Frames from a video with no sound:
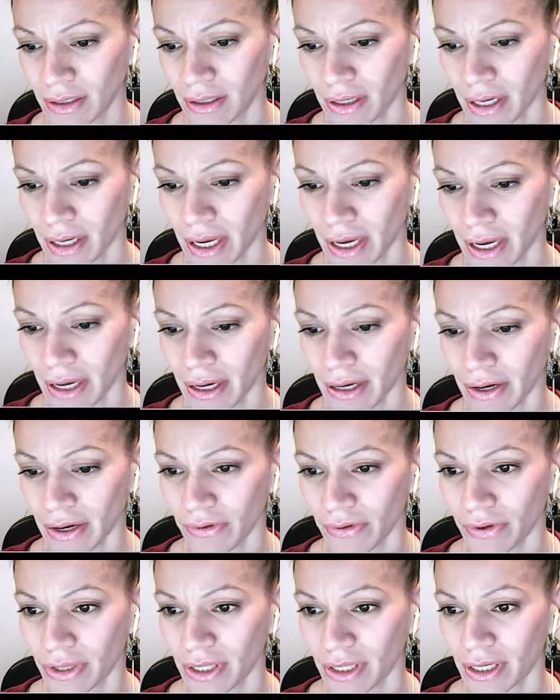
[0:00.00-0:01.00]
Okay,
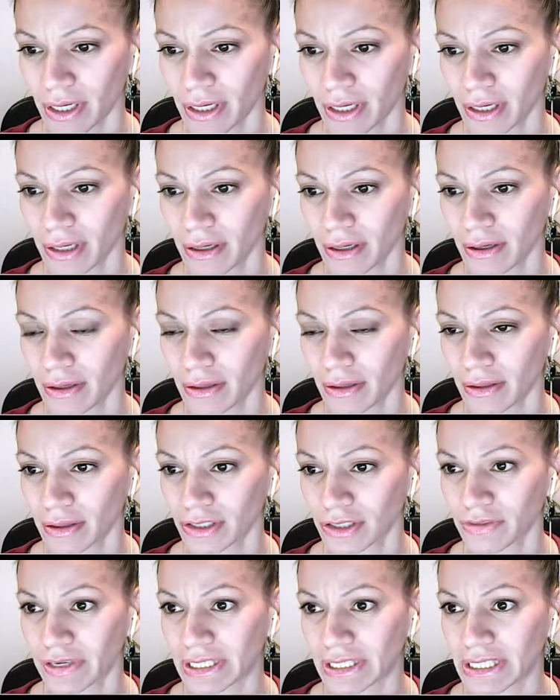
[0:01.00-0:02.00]
everything
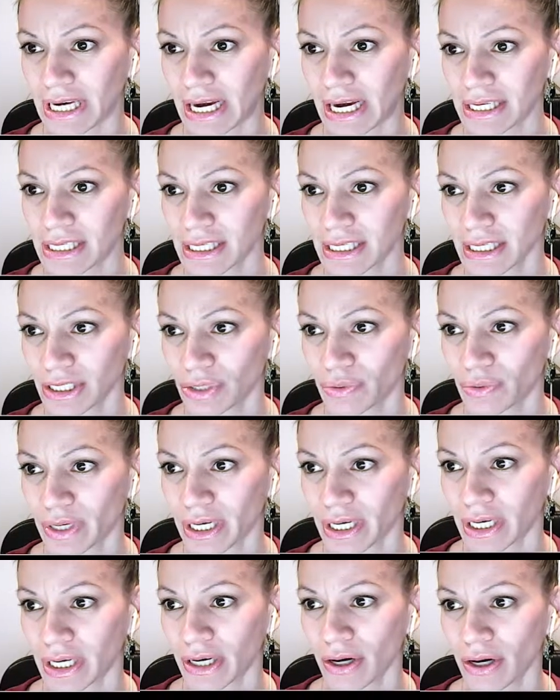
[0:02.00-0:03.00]
looks fantastic. It's
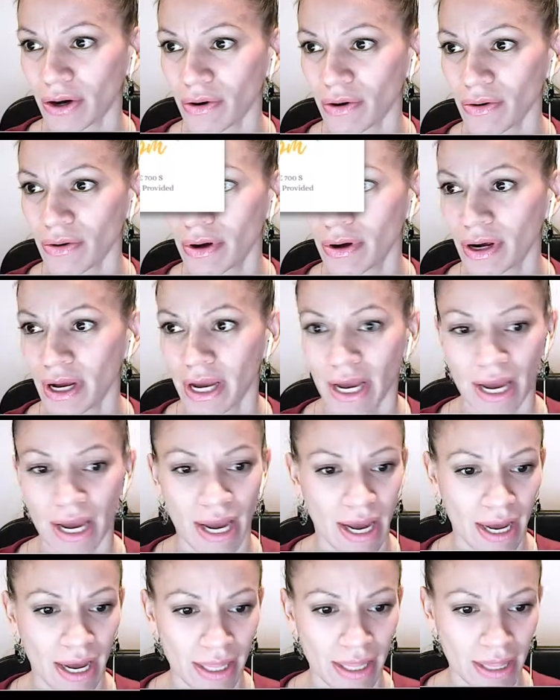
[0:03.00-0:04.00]
ready to go.
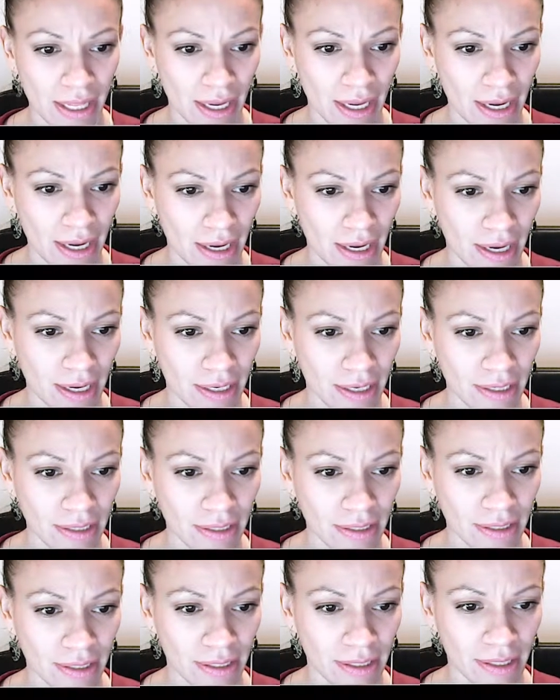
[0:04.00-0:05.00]
And then
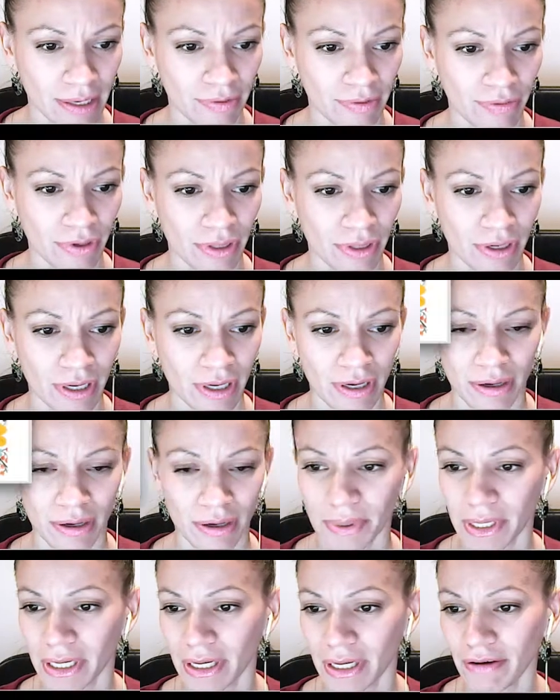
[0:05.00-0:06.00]
if we look at our
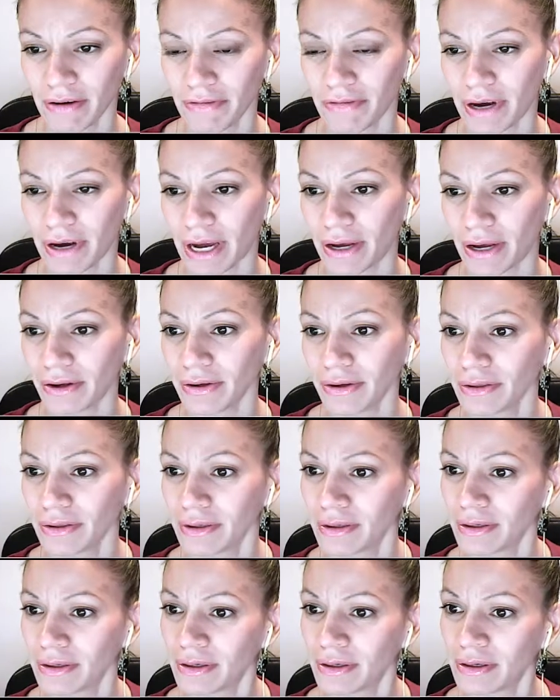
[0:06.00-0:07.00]
PDF file,
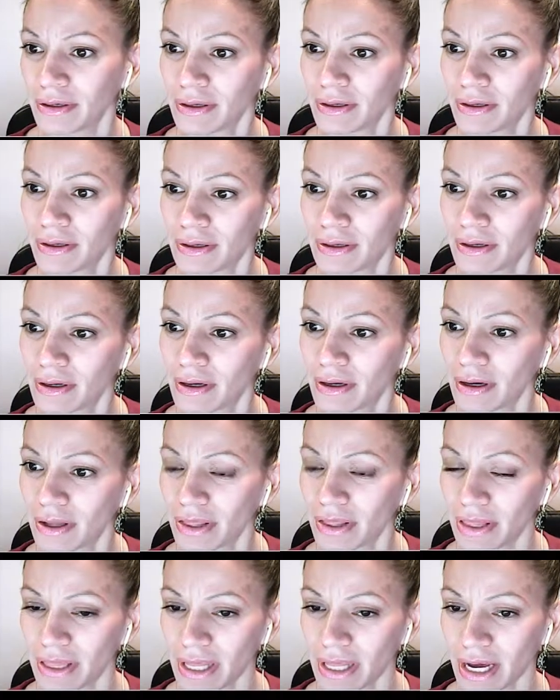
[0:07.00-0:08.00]

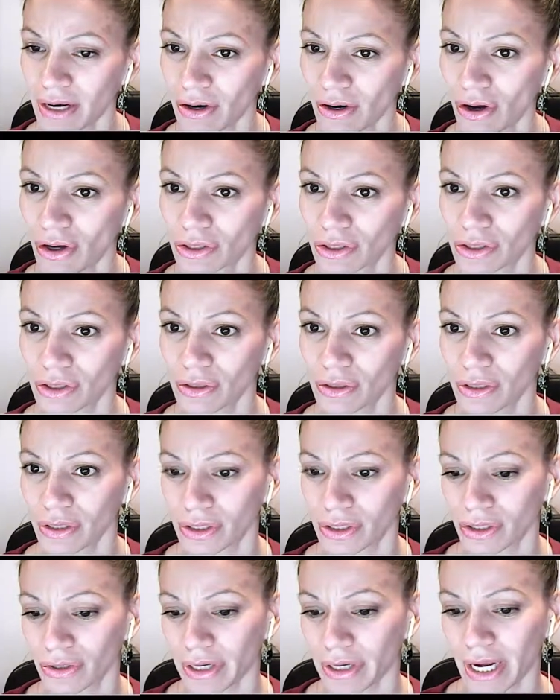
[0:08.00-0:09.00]
that also
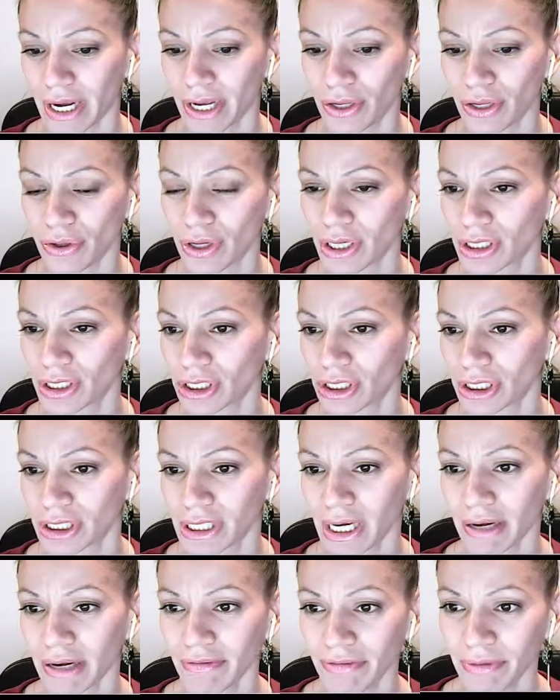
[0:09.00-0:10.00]
looks great. And you can just
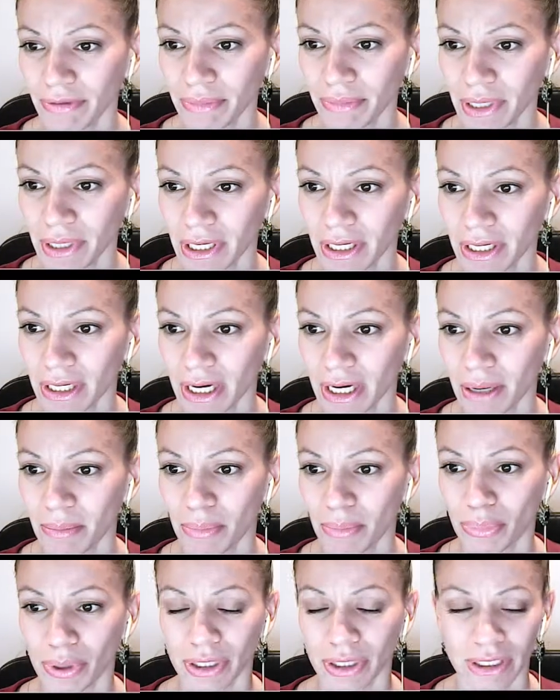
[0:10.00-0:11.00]
take it from here
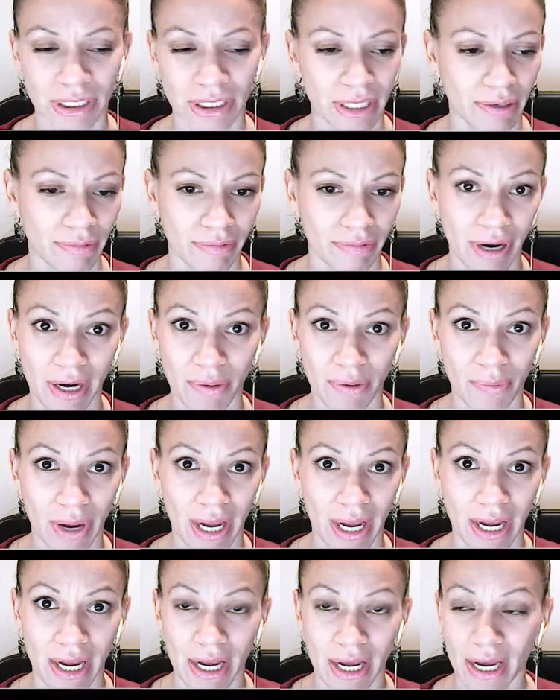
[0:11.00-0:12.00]
and print it right away.